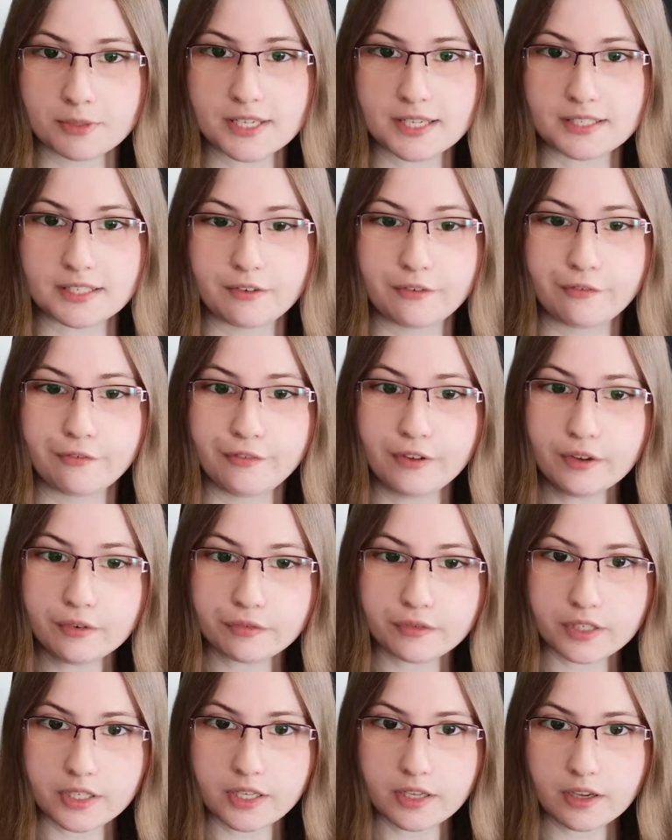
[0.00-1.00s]

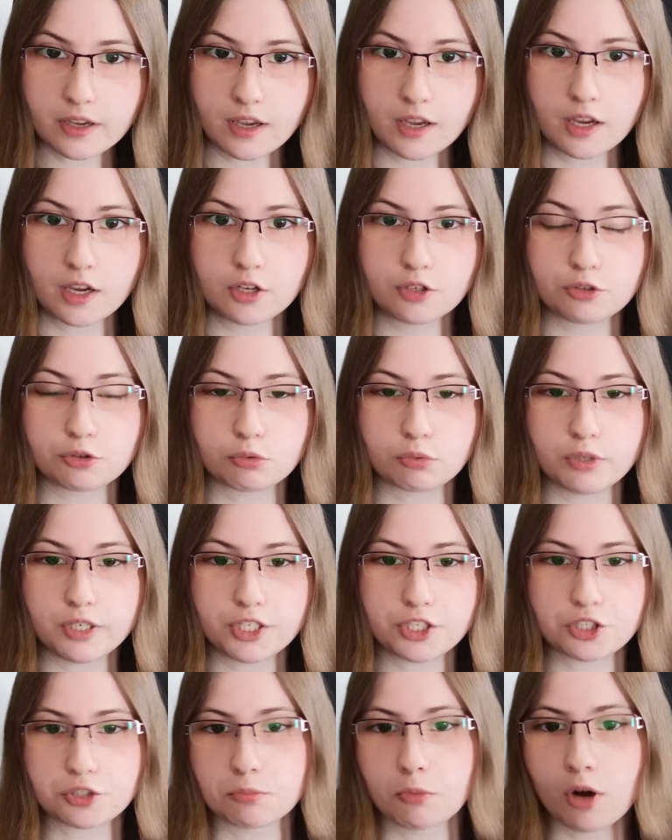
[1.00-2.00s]
50 to
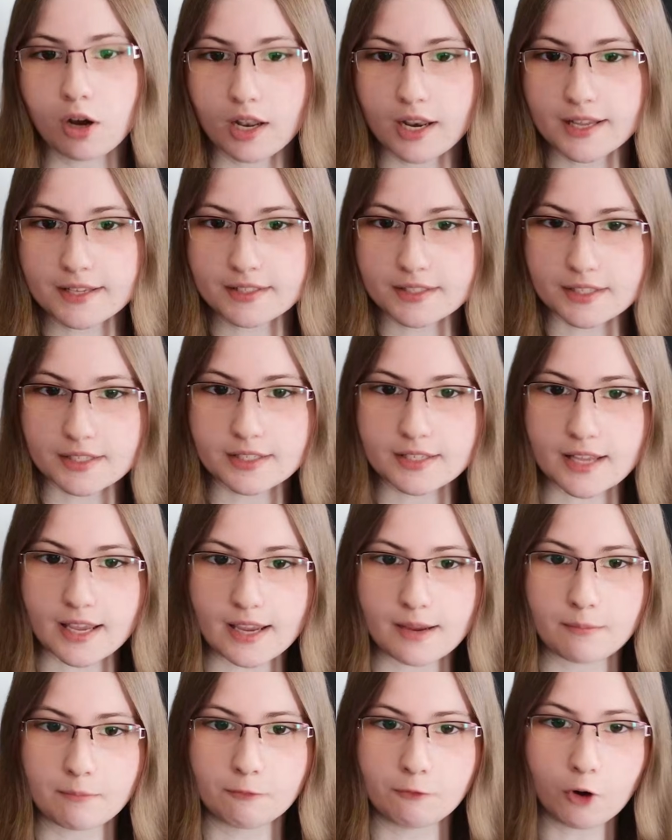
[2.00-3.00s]
reach more or less the
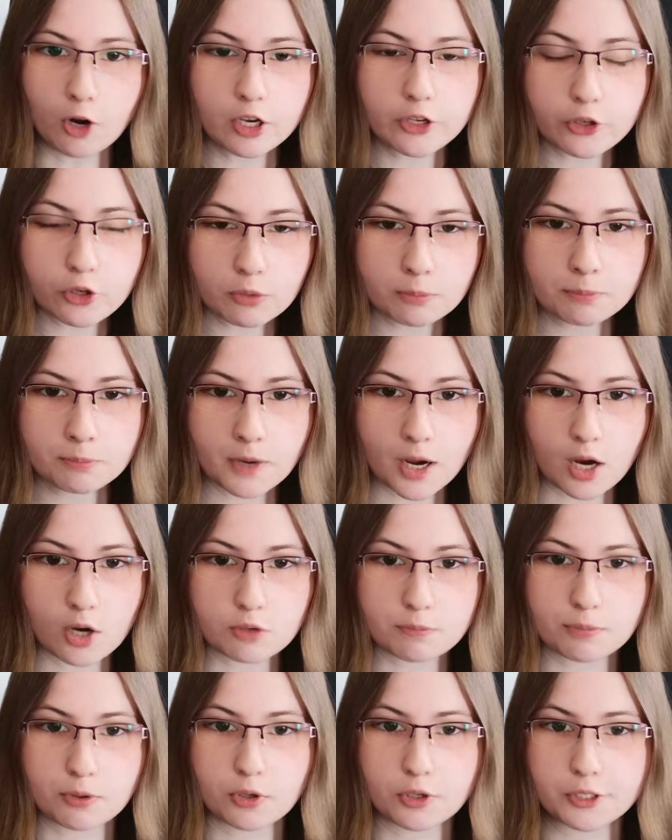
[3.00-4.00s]
same volume
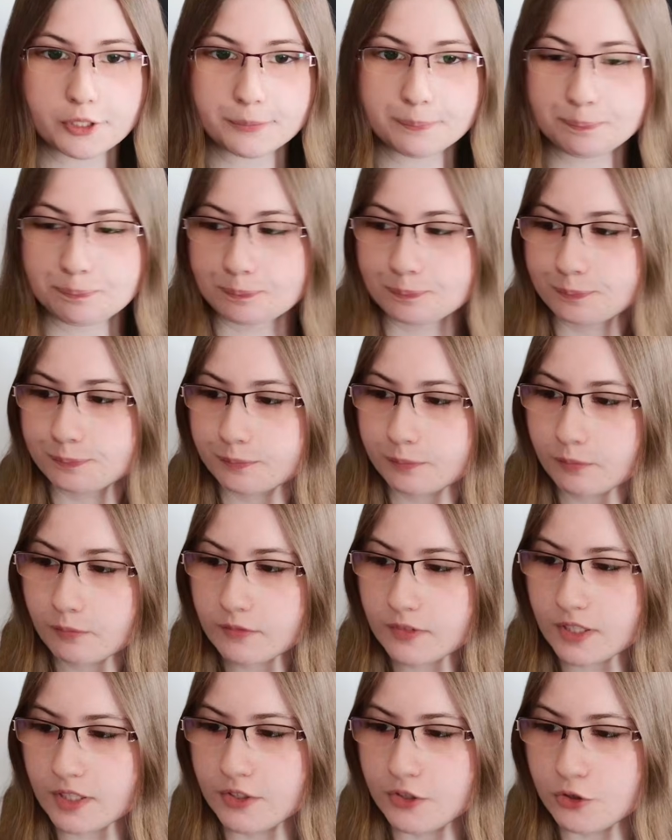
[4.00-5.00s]
output.
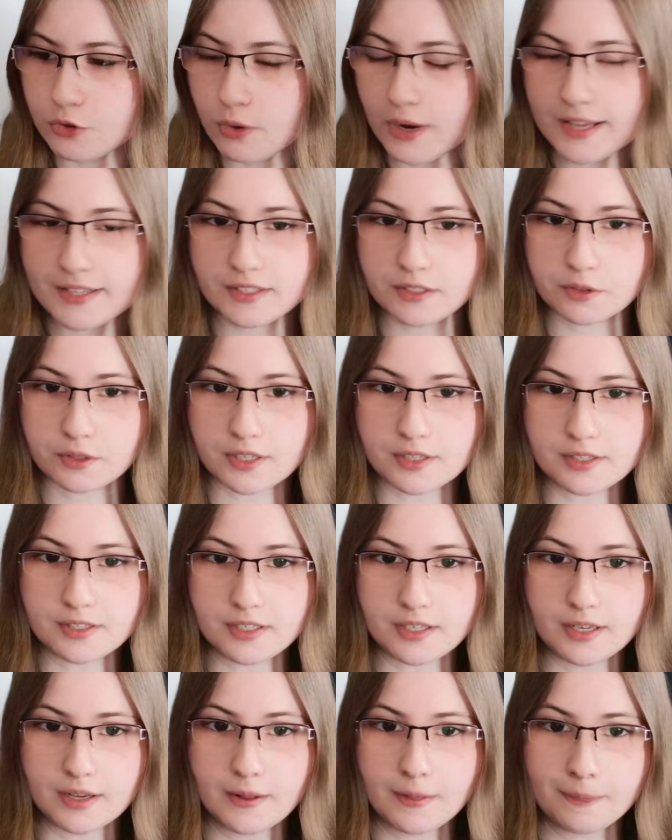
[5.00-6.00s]
So as you can
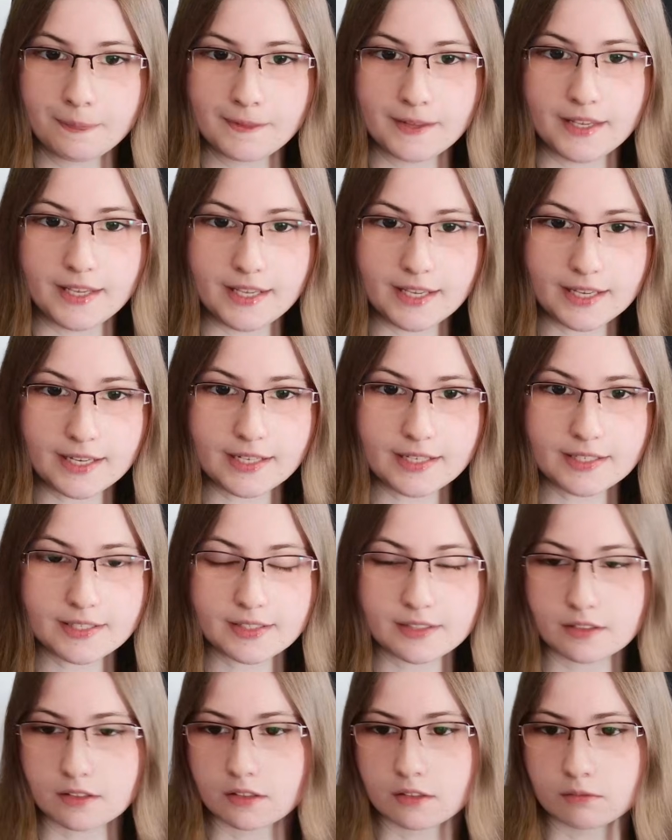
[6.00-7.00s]
see, it is
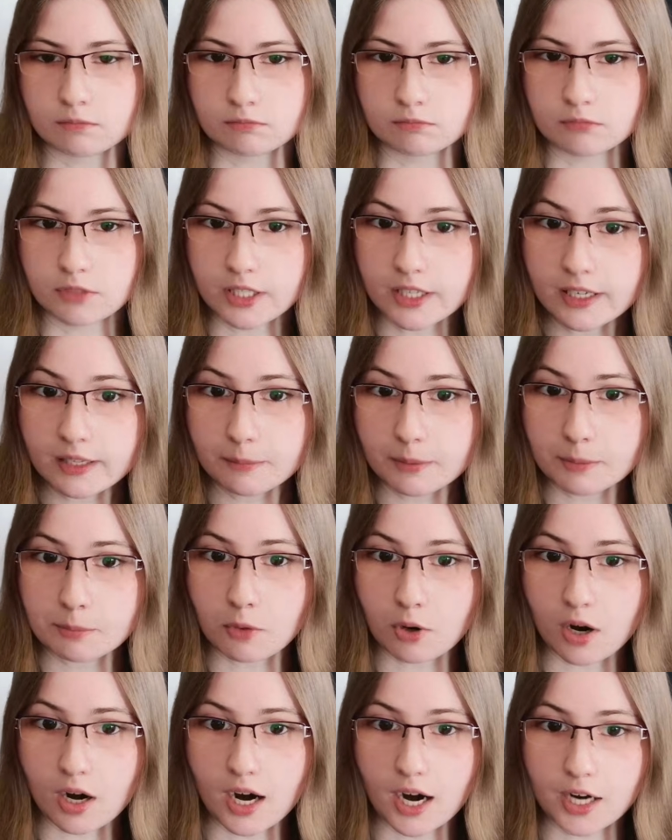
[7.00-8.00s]
a little bit more
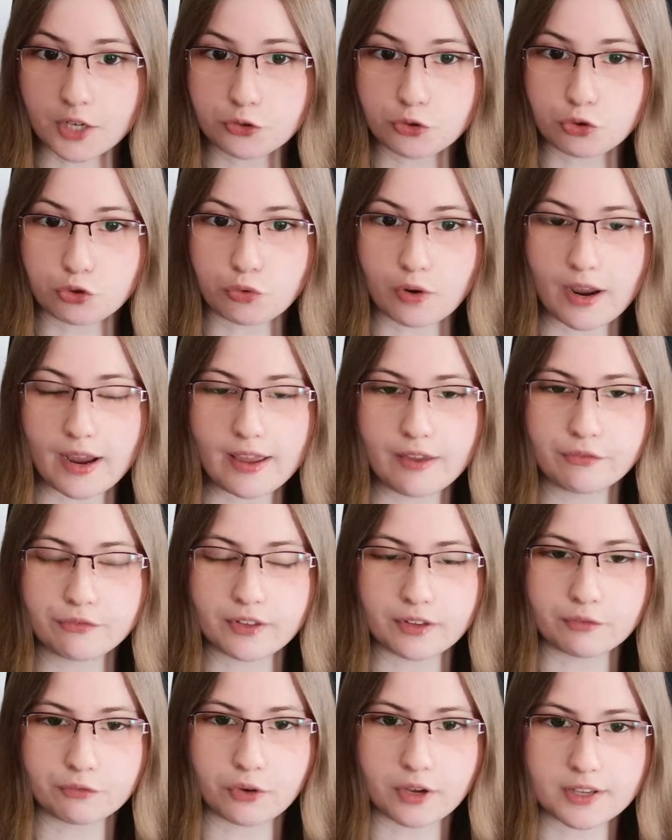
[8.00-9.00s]
hard to drive than,
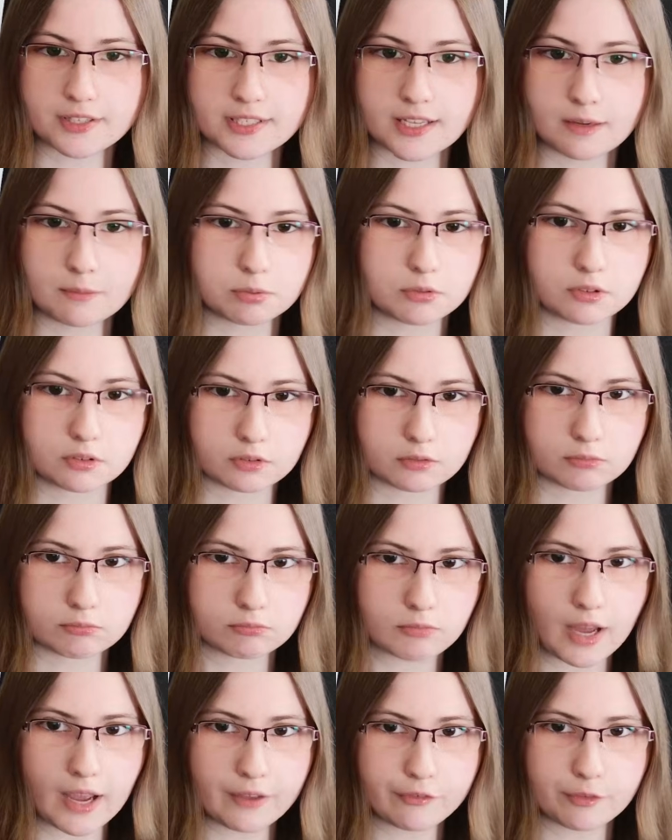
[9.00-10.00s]
for example, the
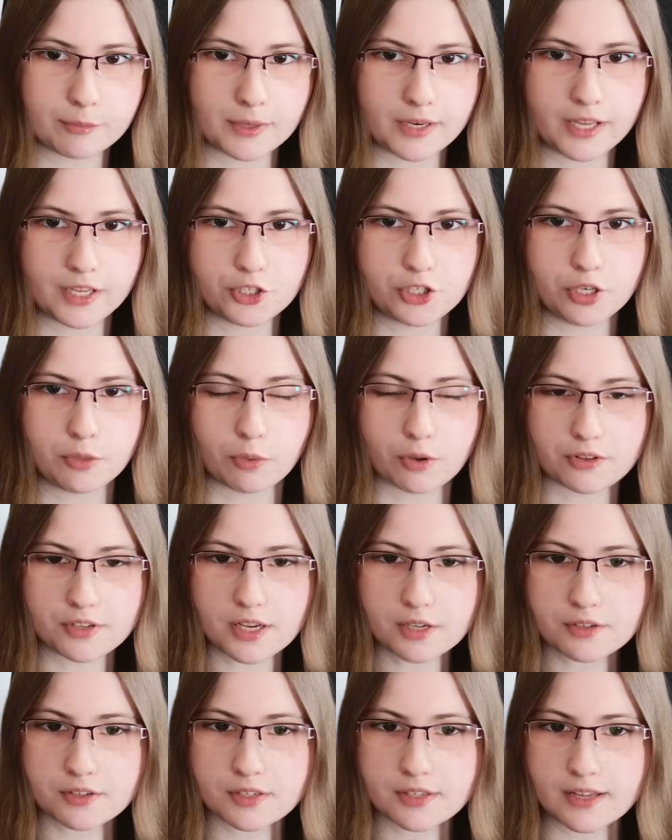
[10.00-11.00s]
HEDDphone
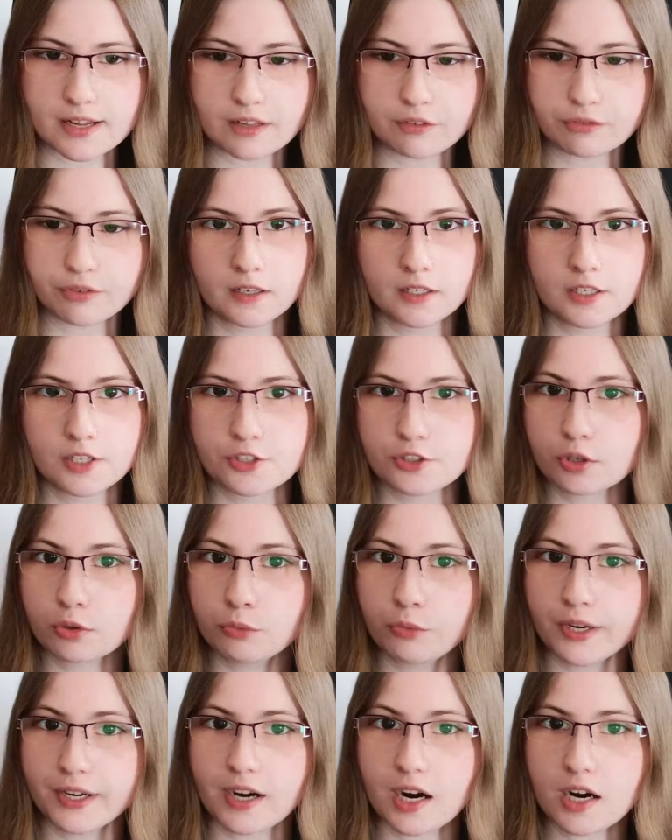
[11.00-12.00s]
HE-1000 Stealth. So in
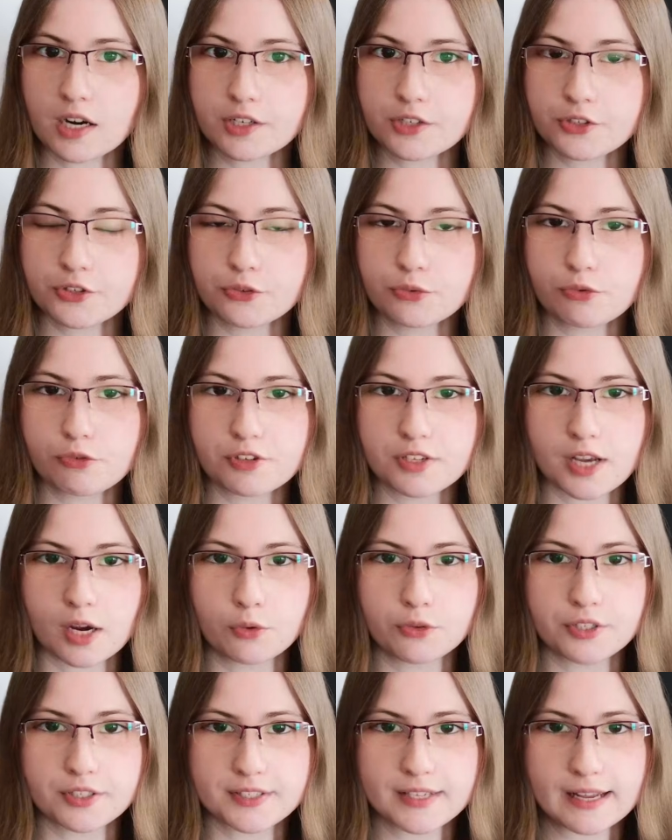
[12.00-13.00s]
regards to sound
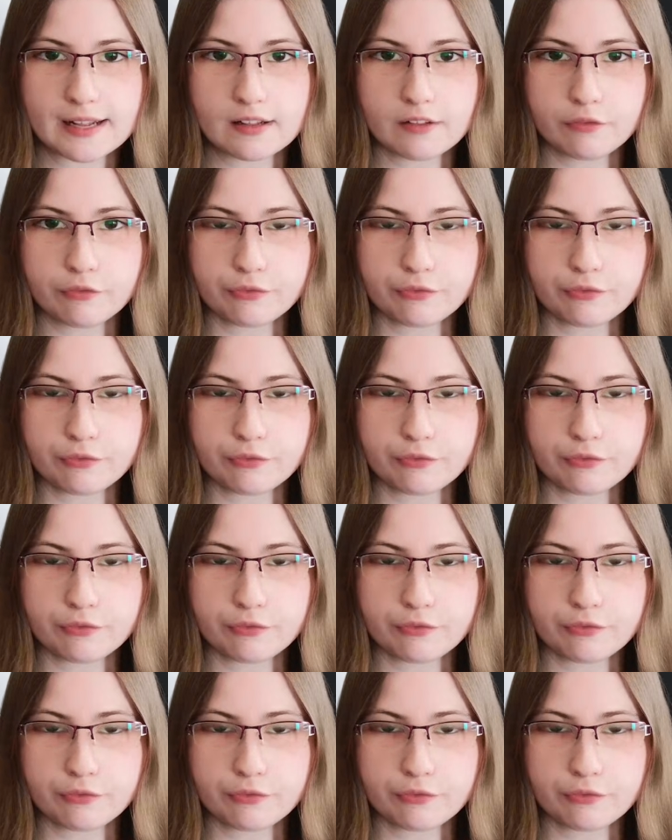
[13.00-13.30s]
itself,